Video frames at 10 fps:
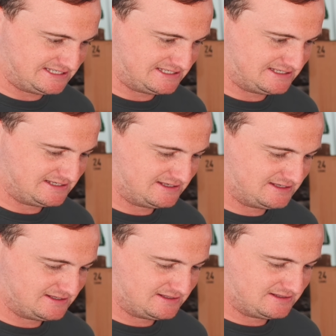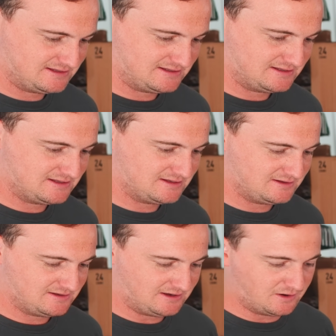Some sort of...
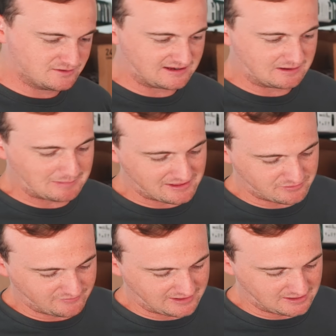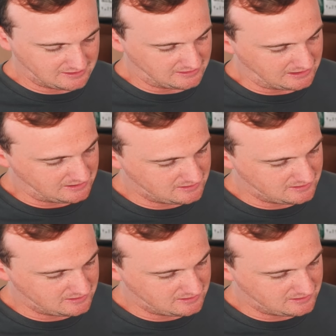Oh, it's like a bathroom vanity light.